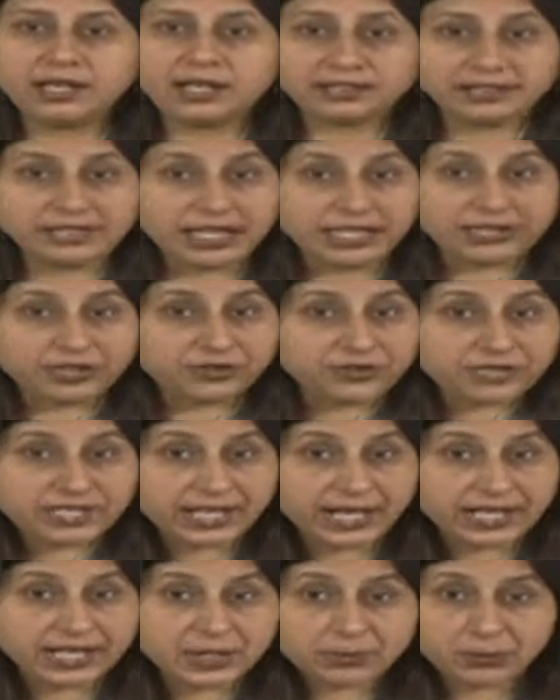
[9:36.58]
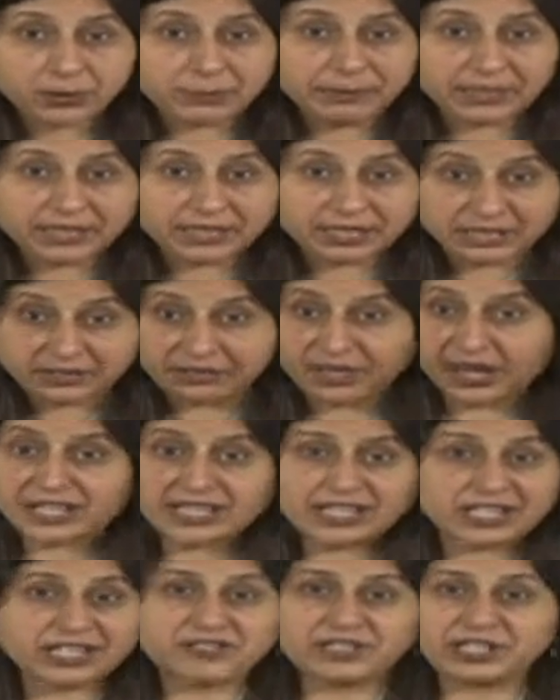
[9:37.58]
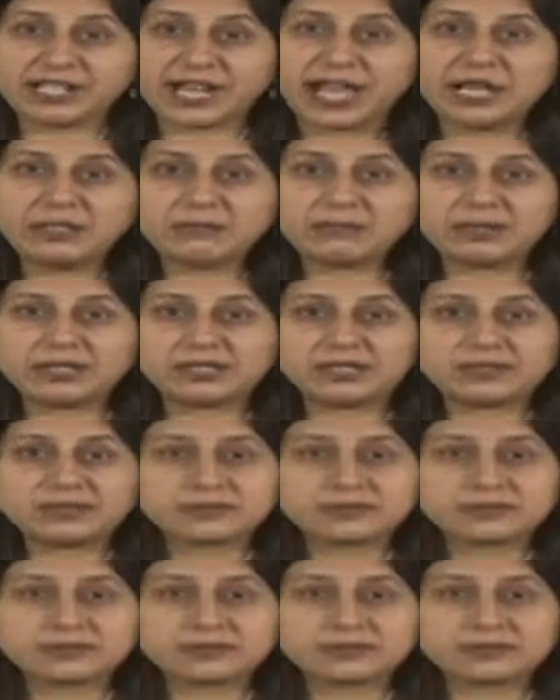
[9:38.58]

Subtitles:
then the results would be correct and reliable.